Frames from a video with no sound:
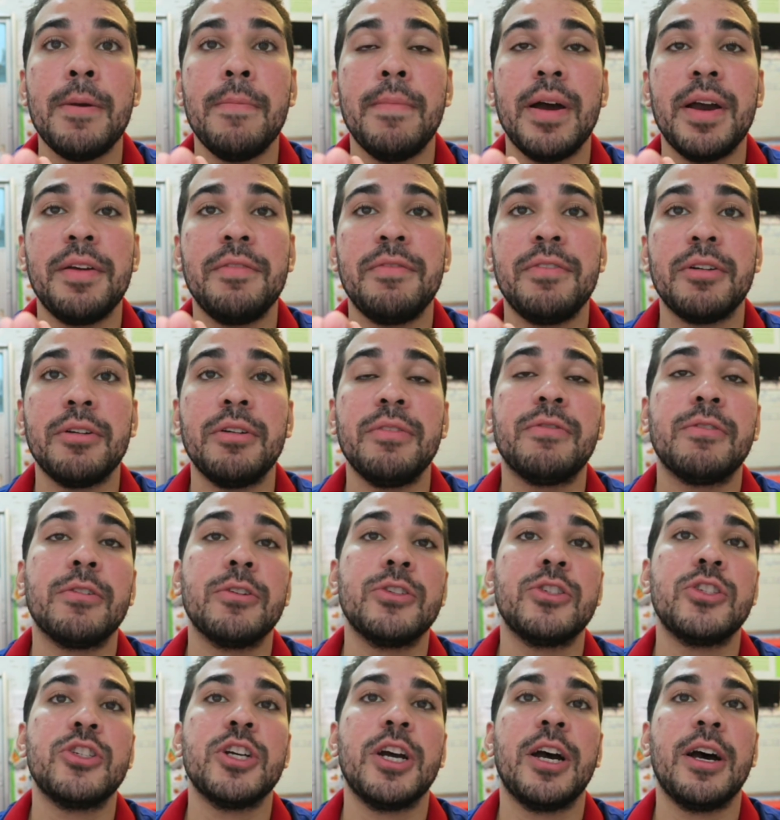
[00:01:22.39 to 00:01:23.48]
my very
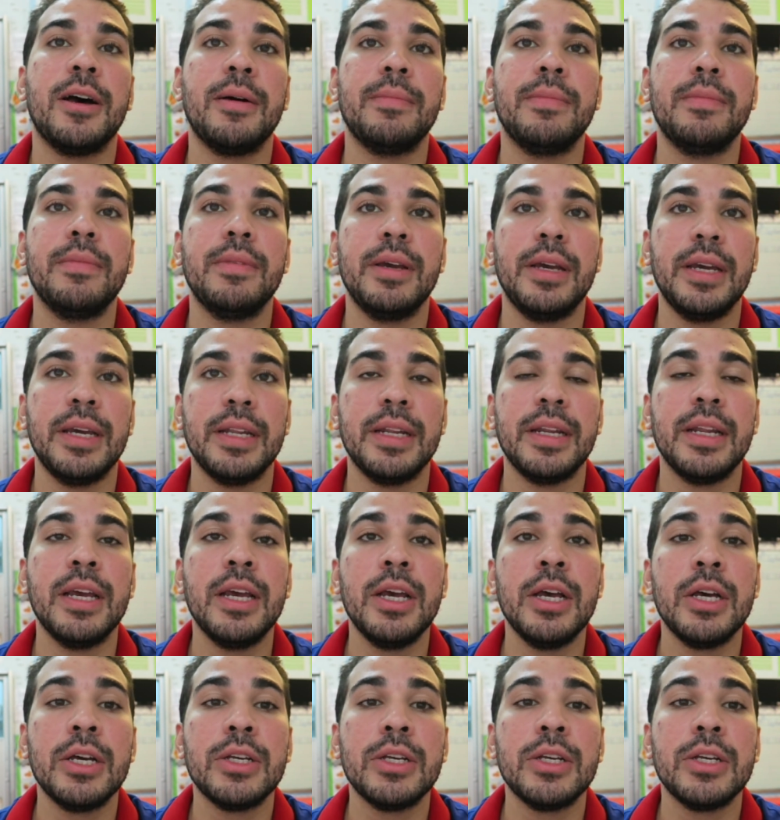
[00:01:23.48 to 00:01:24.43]
first job in.